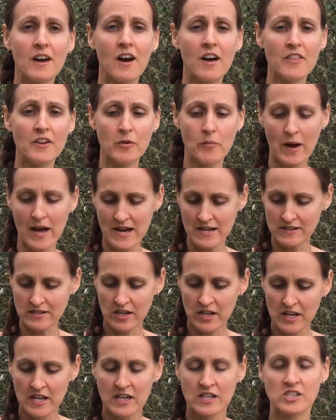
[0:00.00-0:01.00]

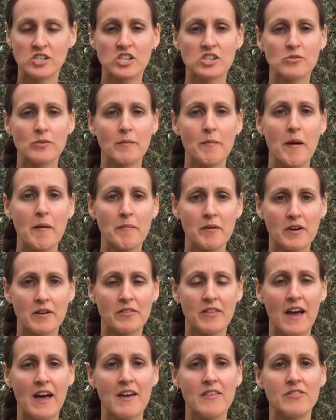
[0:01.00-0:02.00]
Otherwise, just remember
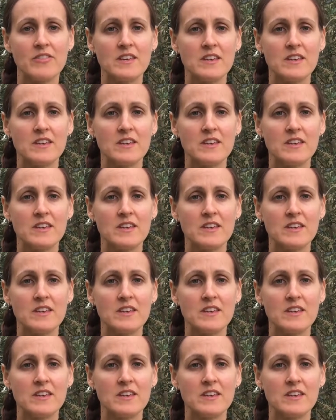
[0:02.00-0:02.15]
that